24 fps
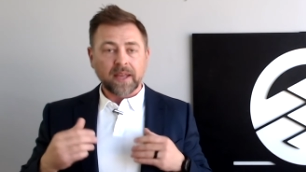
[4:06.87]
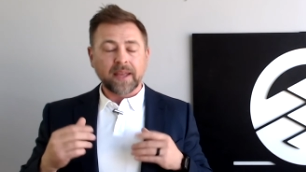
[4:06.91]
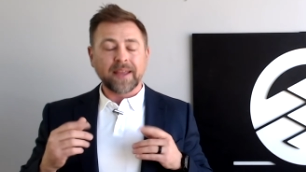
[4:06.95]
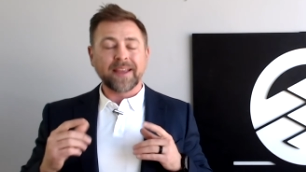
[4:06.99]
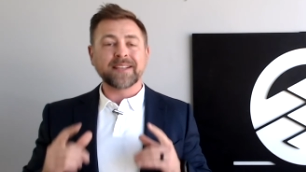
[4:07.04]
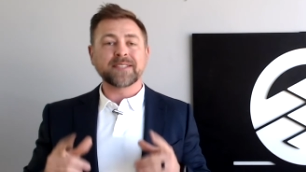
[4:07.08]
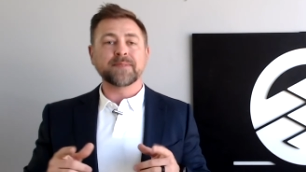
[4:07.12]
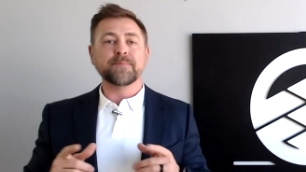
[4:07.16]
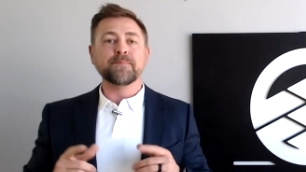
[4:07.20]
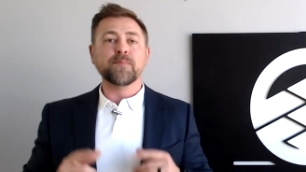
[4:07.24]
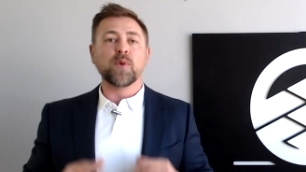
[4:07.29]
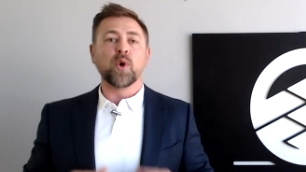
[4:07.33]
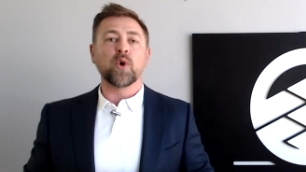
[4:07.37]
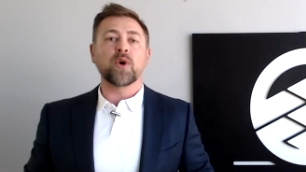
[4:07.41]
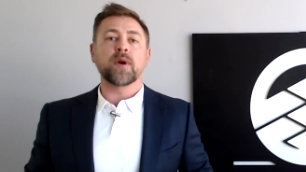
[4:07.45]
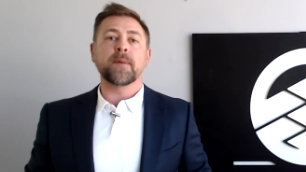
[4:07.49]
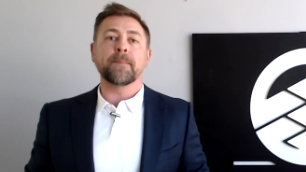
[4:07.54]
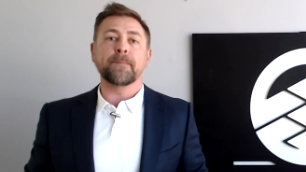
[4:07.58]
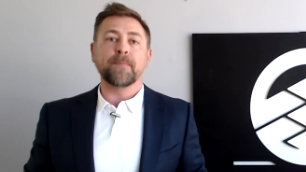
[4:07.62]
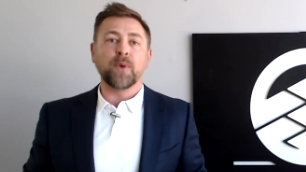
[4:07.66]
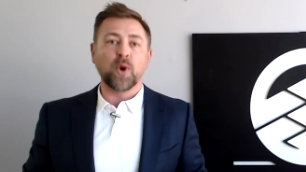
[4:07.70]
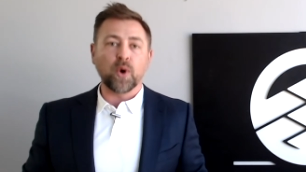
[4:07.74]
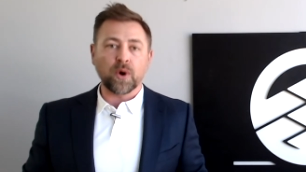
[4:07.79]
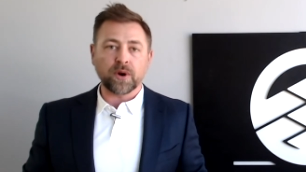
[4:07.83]
is more
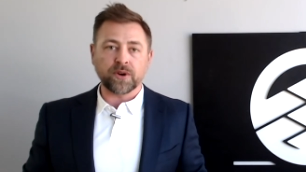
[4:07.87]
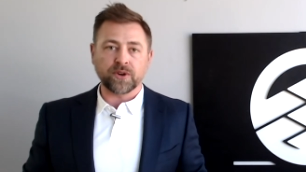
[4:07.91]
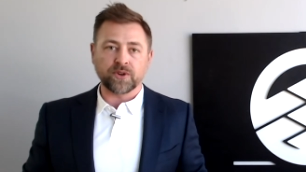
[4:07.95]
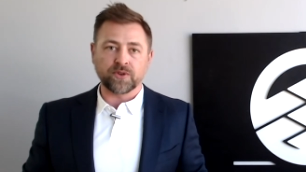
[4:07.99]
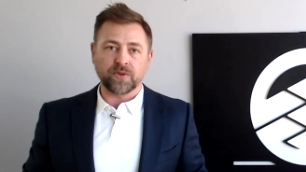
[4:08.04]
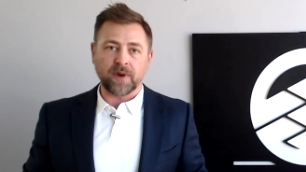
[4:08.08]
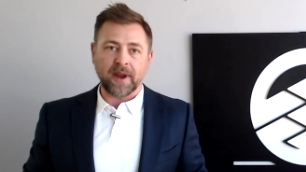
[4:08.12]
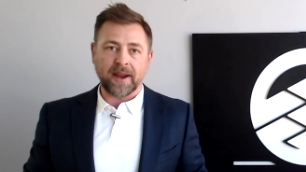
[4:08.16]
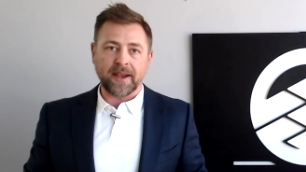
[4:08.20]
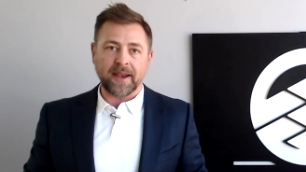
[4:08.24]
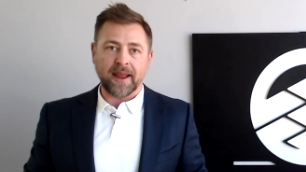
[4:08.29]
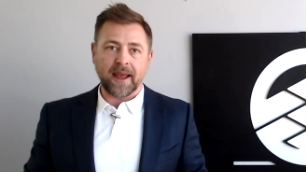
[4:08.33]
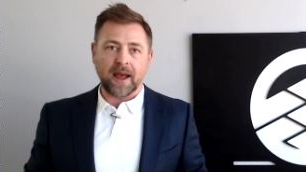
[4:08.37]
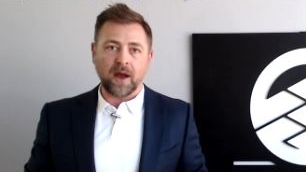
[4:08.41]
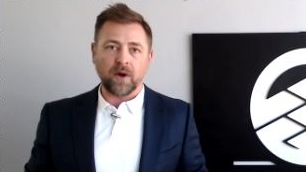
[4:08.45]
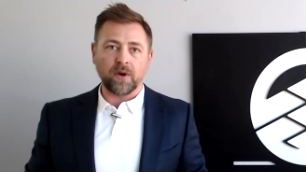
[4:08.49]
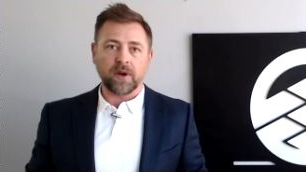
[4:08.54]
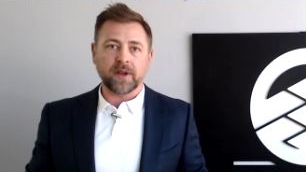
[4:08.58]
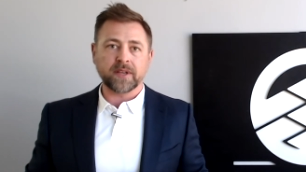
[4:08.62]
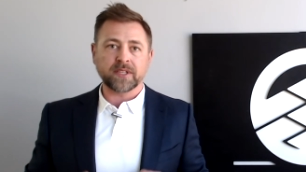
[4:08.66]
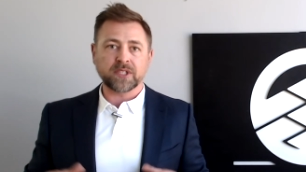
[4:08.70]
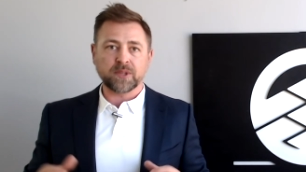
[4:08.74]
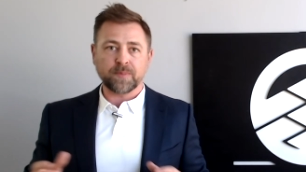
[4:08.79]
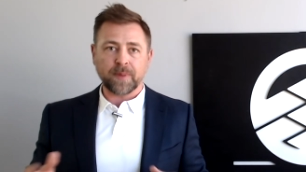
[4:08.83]
important right
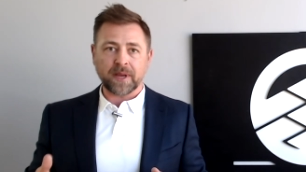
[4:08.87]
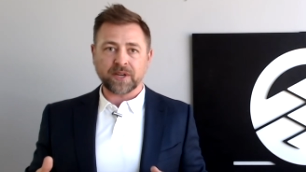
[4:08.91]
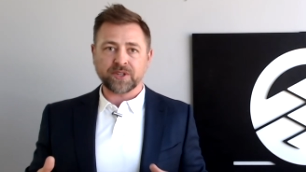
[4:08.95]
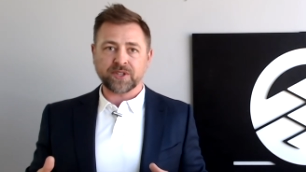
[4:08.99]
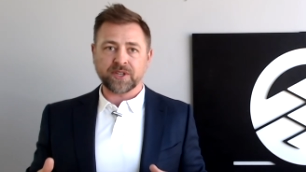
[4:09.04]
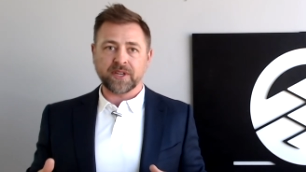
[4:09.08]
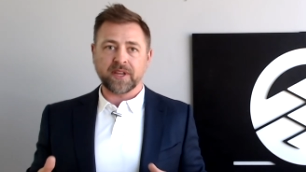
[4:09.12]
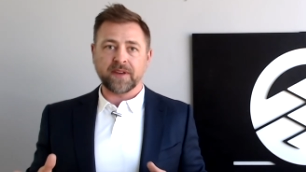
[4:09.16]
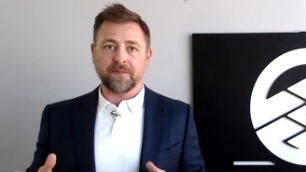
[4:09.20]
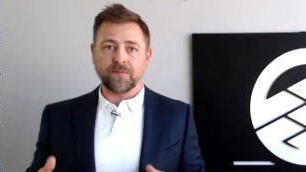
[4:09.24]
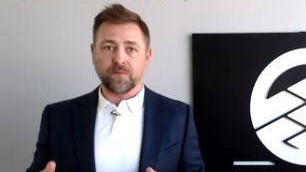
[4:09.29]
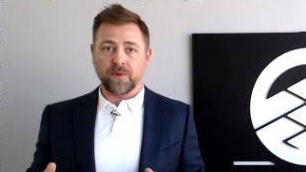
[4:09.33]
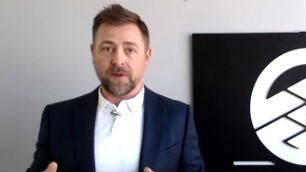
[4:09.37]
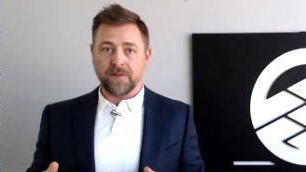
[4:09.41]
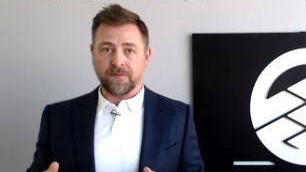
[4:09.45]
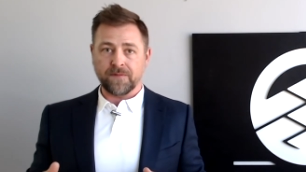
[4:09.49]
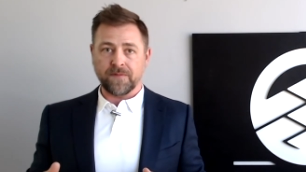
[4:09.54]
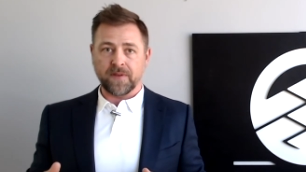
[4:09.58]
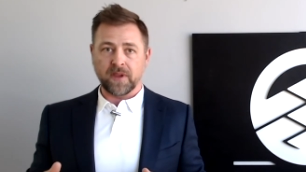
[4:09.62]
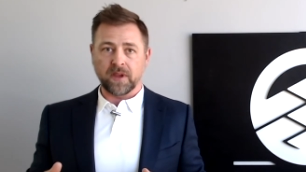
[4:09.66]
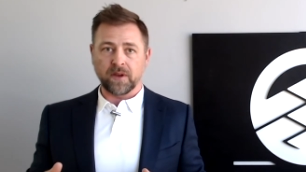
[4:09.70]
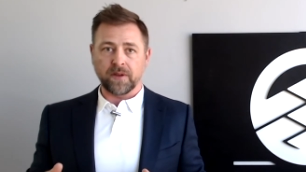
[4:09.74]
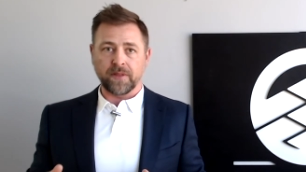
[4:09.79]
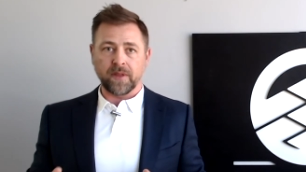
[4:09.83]
now, especially if we
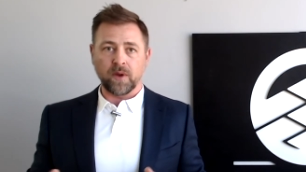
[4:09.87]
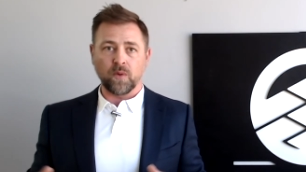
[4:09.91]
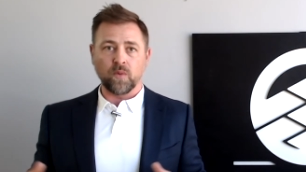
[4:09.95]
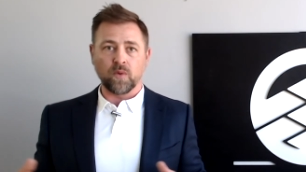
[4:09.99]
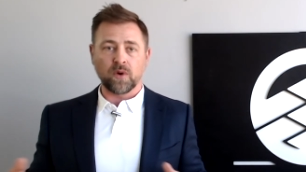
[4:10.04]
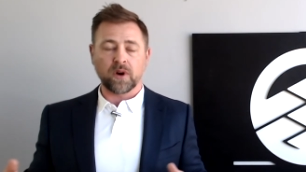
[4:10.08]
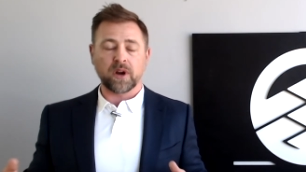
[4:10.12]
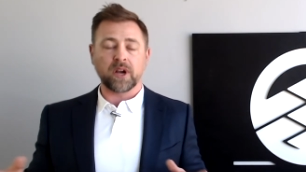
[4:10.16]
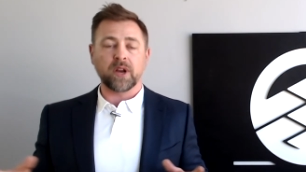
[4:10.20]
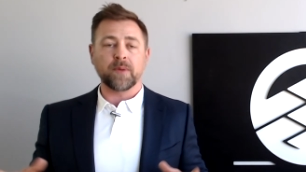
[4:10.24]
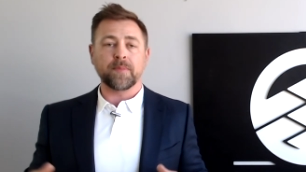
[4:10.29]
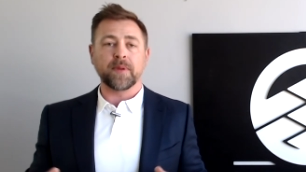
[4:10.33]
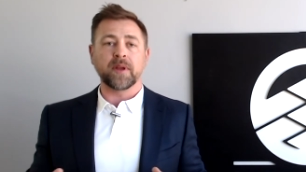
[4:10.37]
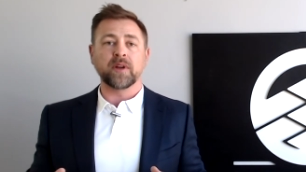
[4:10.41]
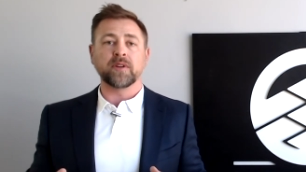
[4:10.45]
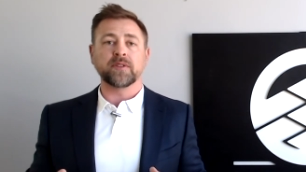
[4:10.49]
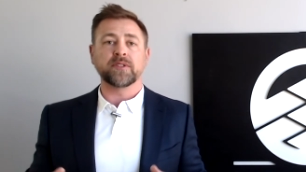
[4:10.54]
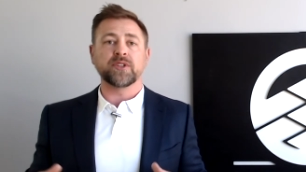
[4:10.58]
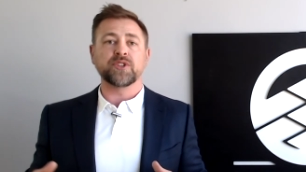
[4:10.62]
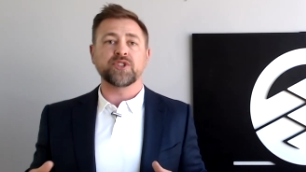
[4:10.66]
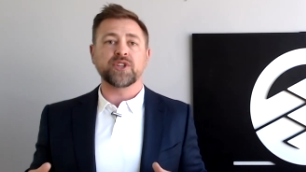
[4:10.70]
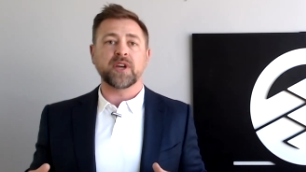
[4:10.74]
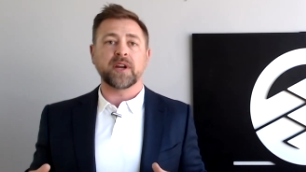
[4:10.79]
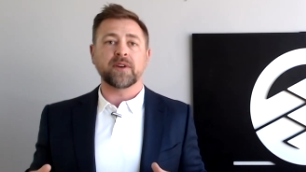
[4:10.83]
feel that we're going to be able
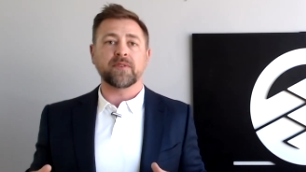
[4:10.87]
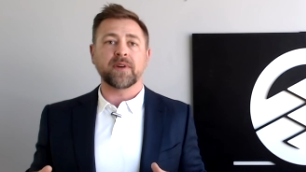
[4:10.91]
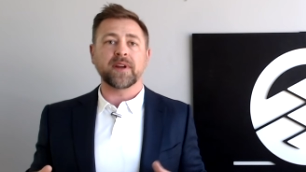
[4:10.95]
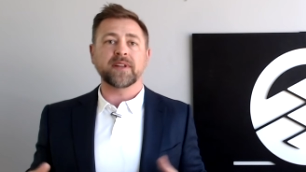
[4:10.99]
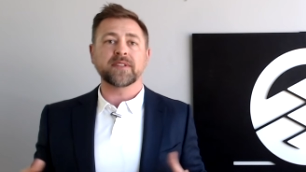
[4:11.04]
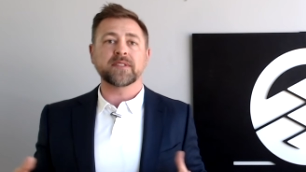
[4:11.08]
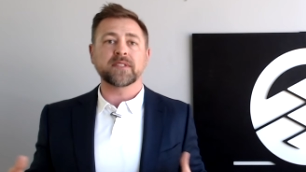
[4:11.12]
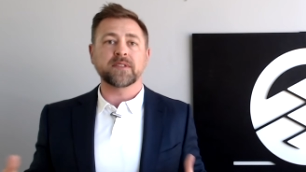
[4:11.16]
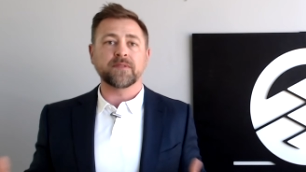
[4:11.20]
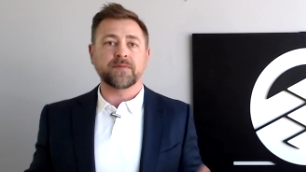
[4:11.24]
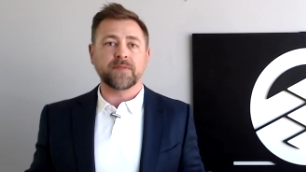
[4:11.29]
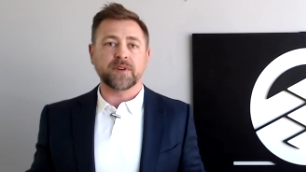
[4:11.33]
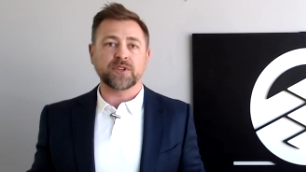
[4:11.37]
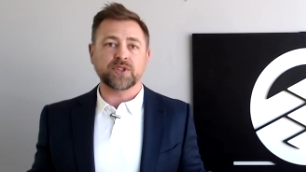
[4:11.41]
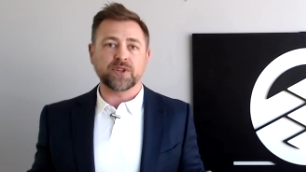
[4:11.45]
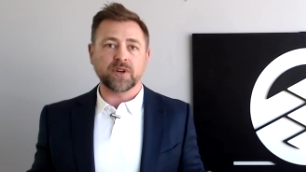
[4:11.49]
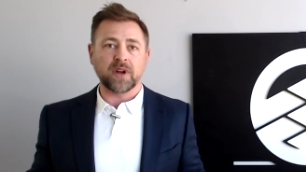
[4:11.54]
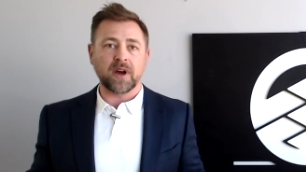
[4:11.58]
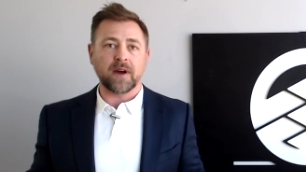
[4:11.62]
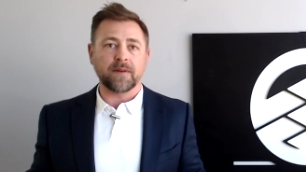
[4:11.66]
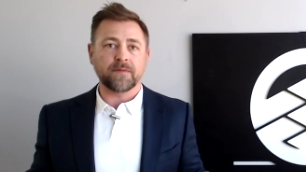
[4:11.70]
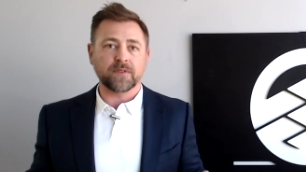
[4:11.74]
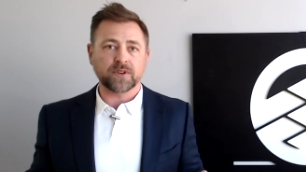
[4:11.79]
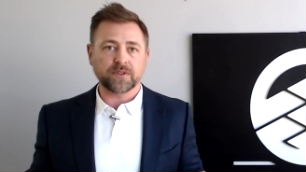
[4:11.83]
to generate
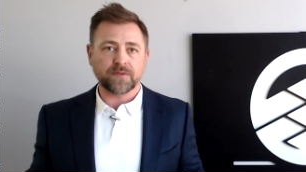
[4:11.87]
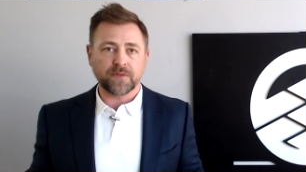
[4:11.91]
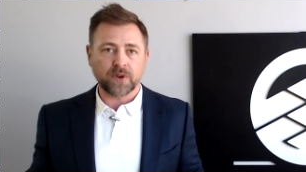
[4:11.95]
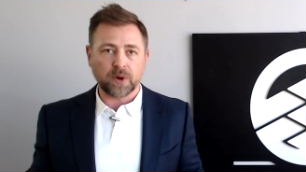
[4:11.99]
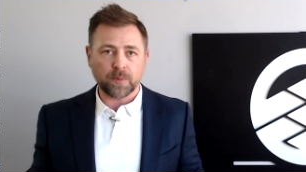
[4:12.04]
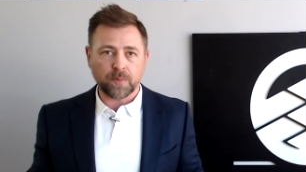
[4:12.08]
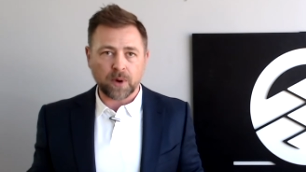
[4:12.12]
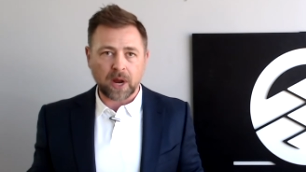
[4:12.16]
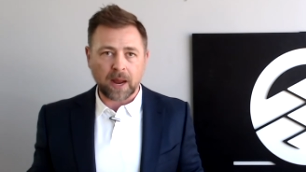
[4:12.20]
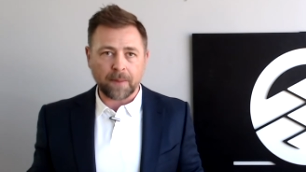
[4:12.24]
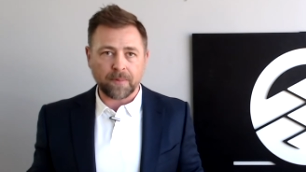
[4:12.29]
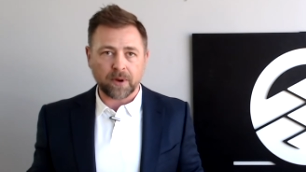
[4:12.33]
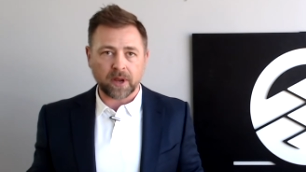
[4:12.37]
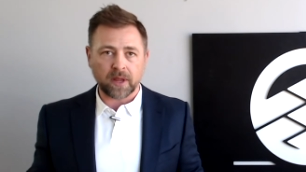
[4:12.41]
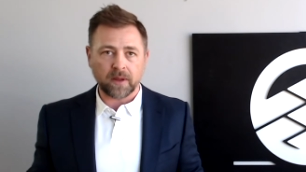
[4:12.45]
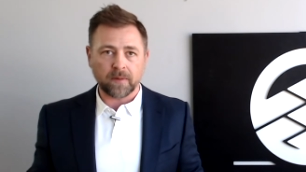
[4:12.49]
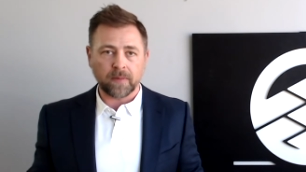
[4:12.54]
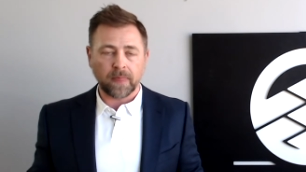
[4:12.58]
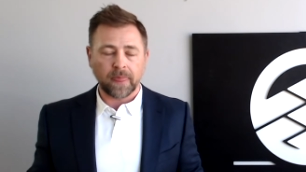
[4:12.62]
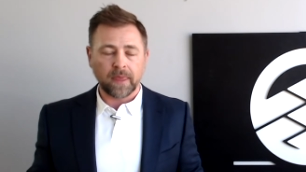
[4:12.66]
sufficient offers for your property.